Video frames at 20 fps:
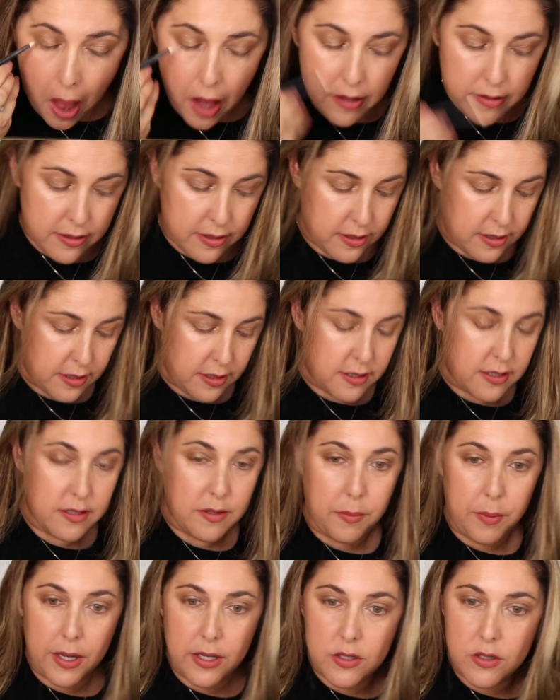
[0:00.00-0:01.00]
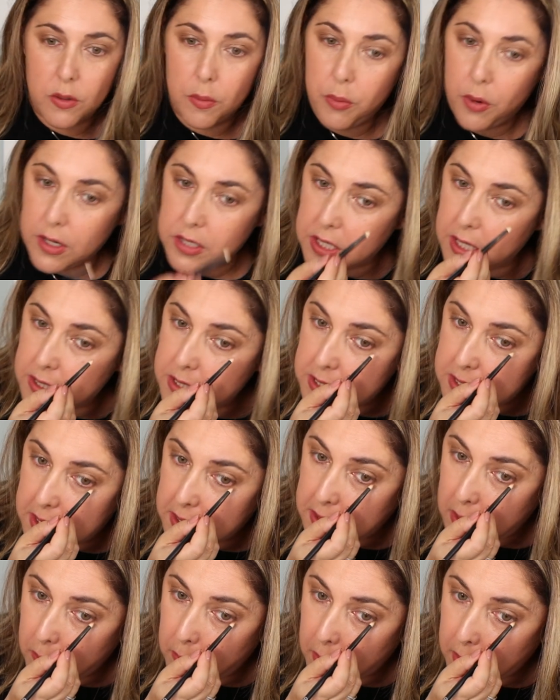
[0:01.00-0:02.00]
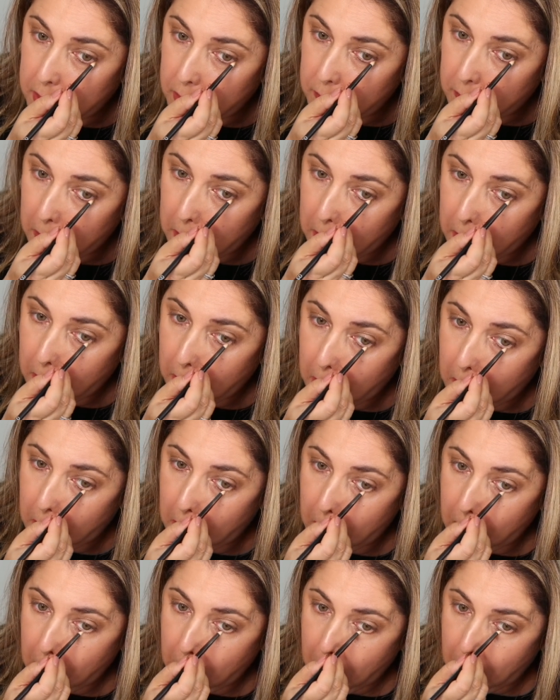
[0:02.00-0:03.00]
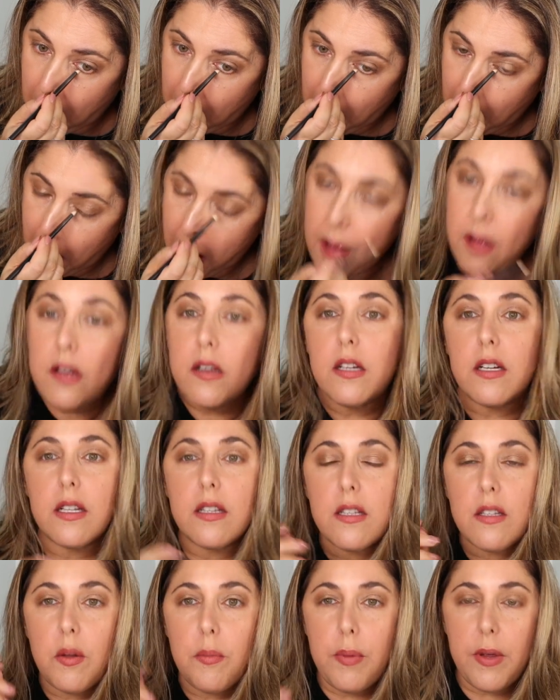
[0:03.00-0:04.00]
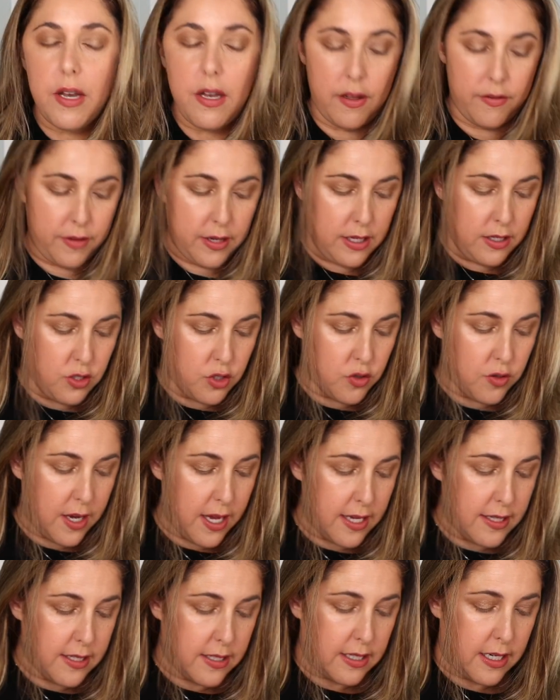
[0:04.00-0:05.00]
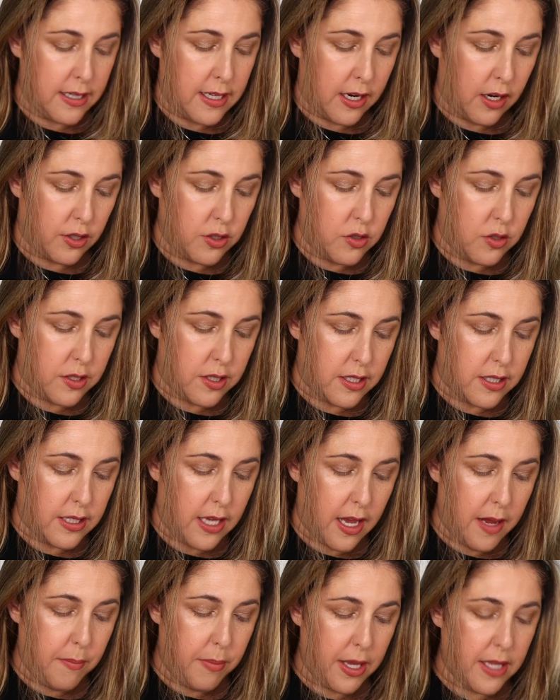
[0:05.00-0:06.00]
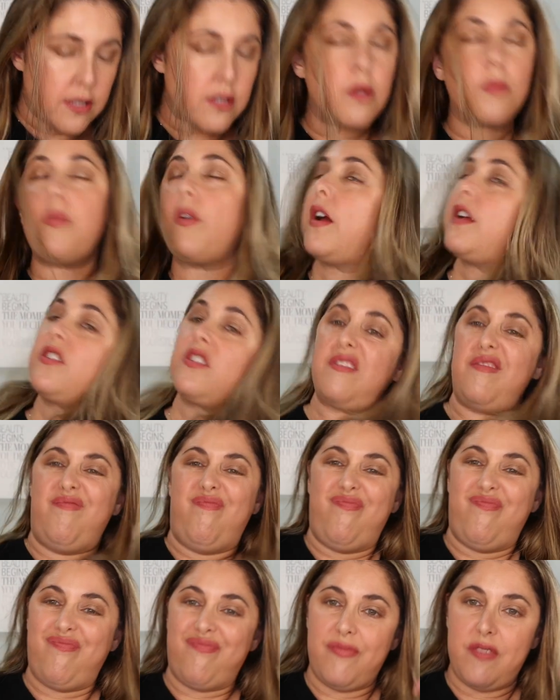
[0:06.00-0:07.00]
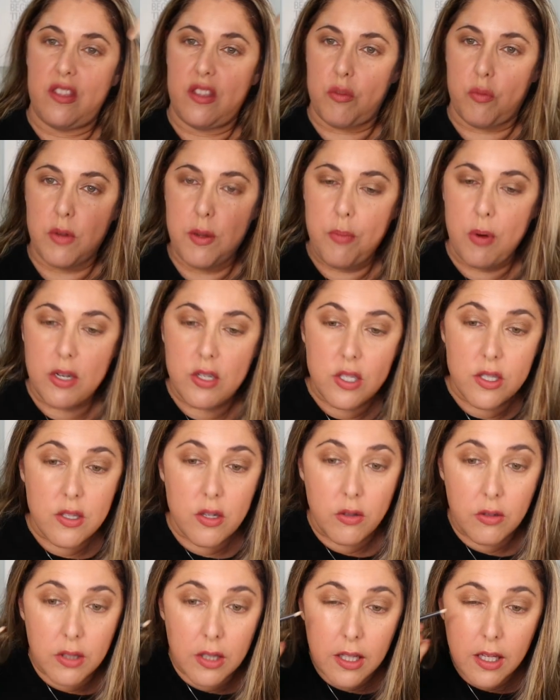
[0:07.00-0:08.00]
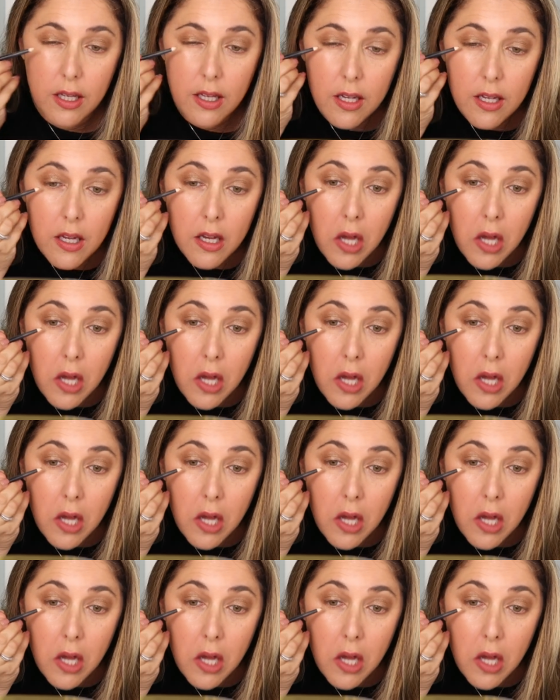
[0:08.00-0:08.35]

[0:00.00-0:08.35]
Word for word: since this is a pencil brush. And I just think that will give it a little bit of interest. And then I'll use the same pencil brush, three brushes only,